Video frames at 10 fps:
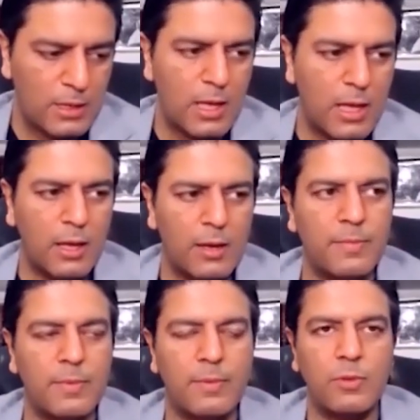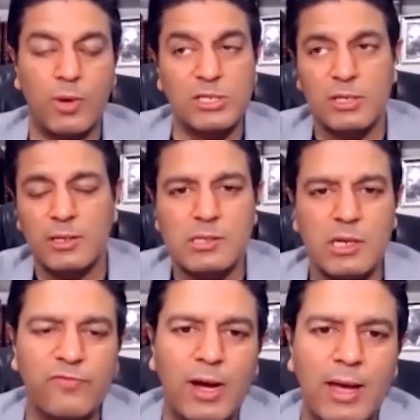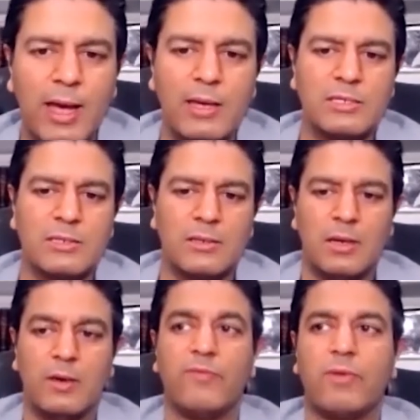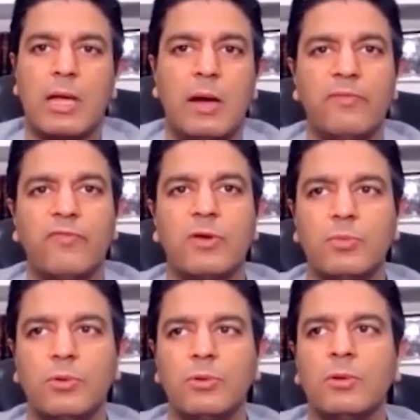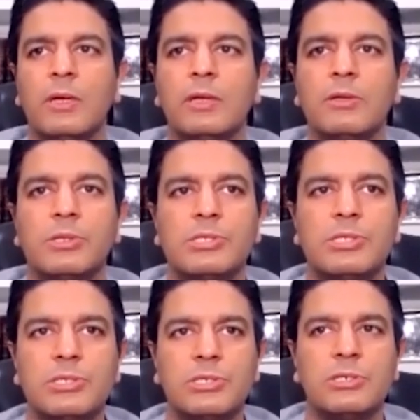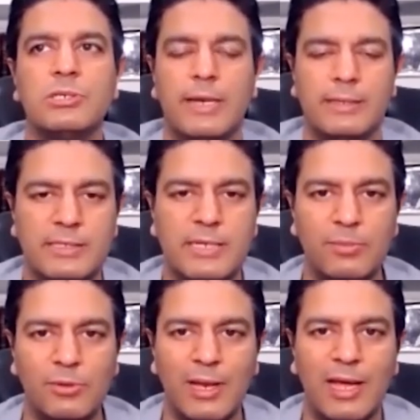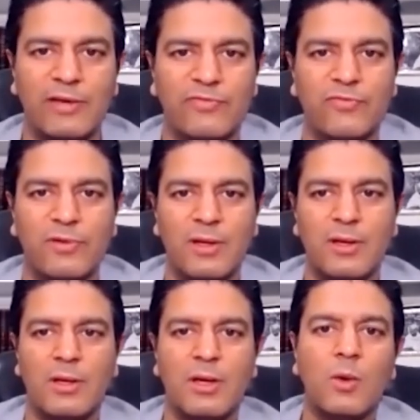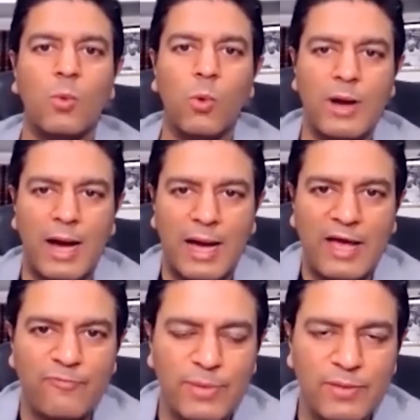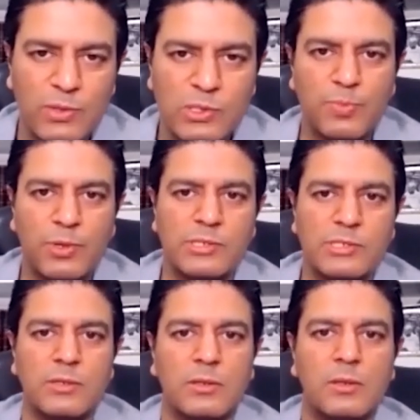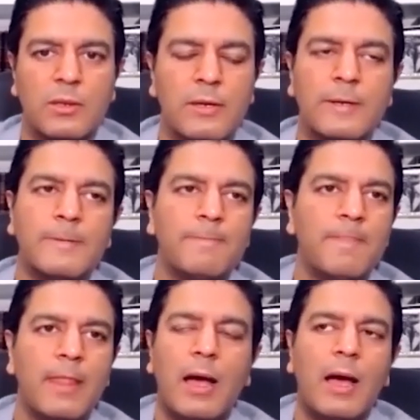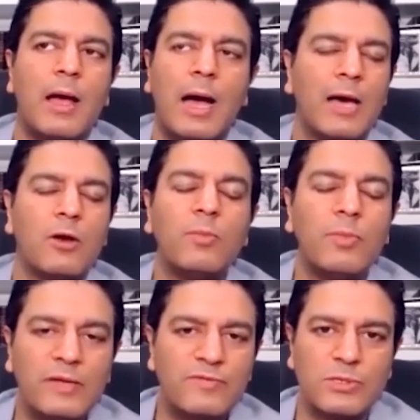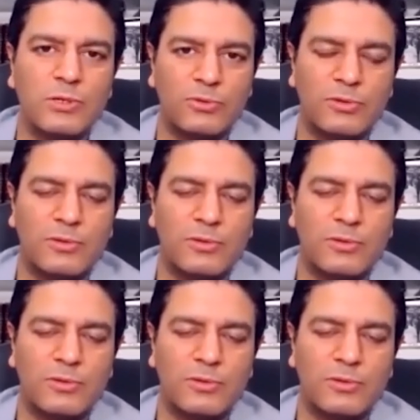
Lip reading: the question is, if I had a comfortable, consistent and stable life, would I have been this person? I don't believe so.